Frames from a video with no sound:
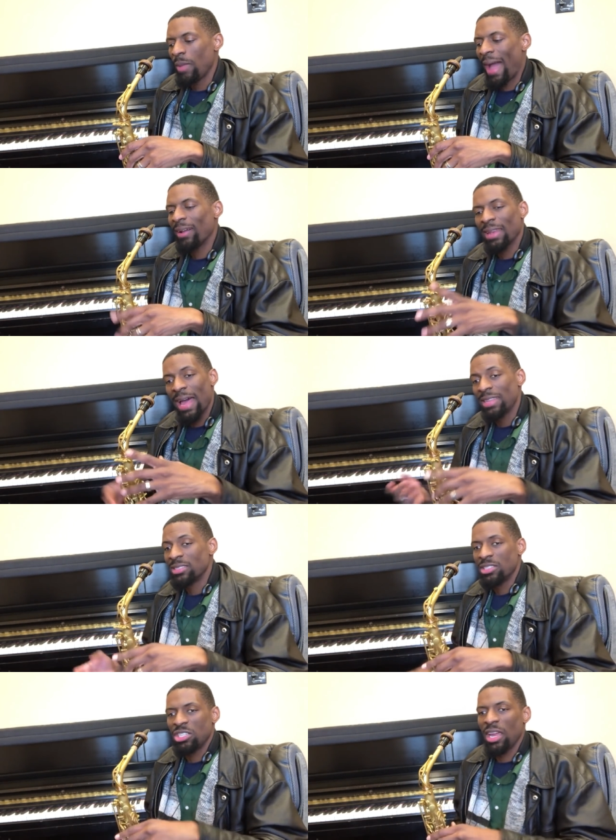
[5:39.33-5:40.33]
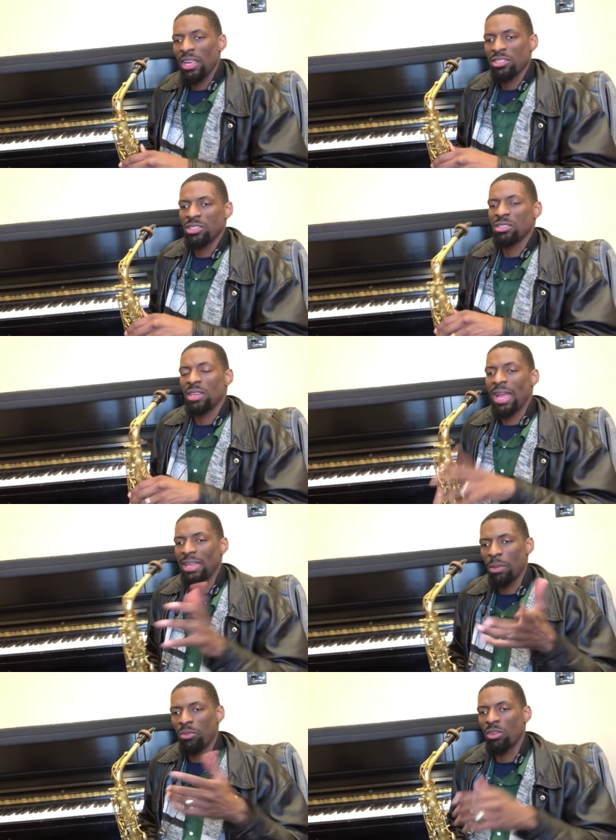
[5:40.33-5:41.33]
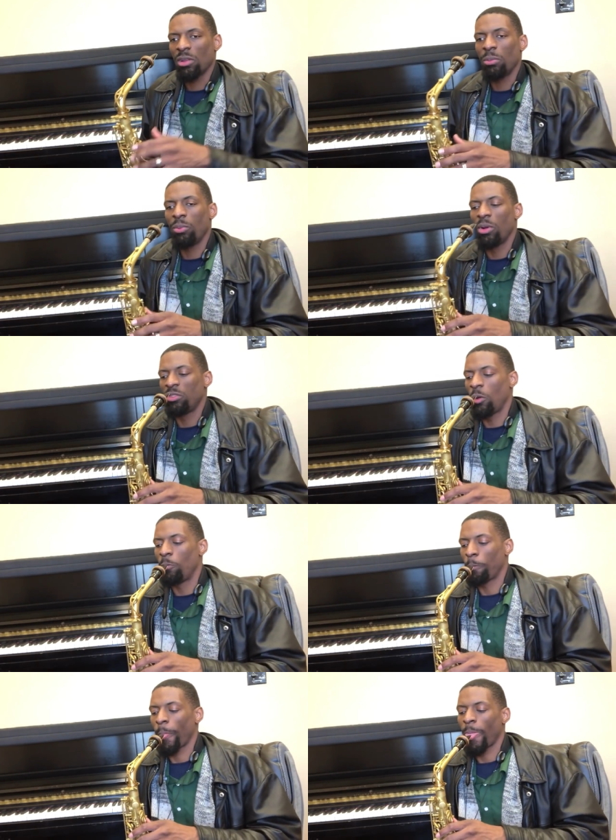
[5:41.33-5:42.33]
outlines the changes at that particular point. So